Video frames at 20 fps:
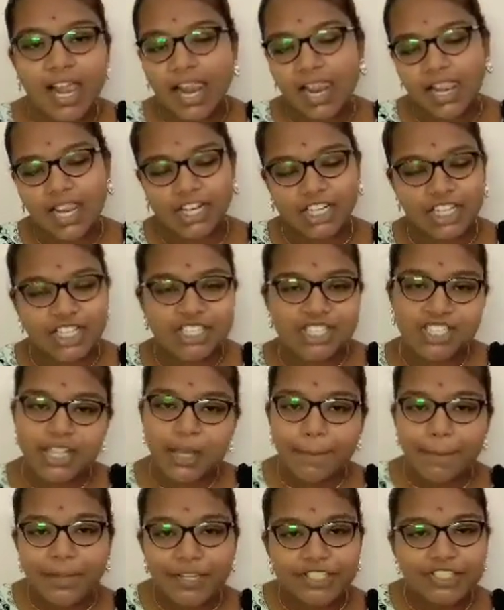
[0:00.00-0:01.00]
Let us see the
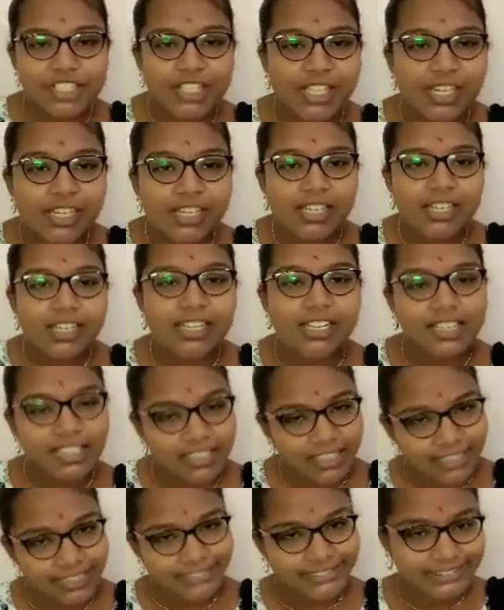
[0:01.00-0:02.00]
picture.
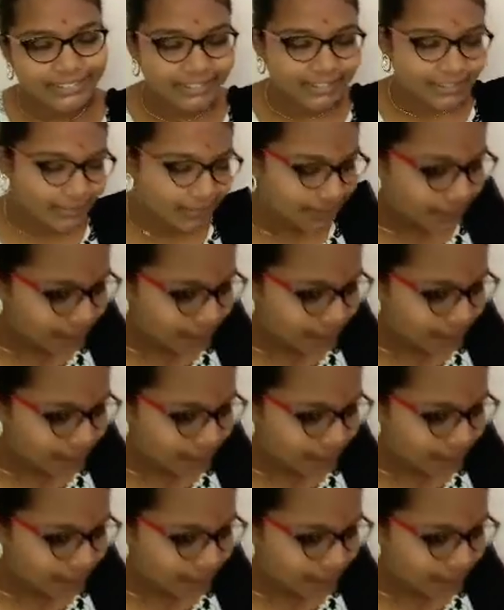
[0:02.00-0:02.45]
Yes.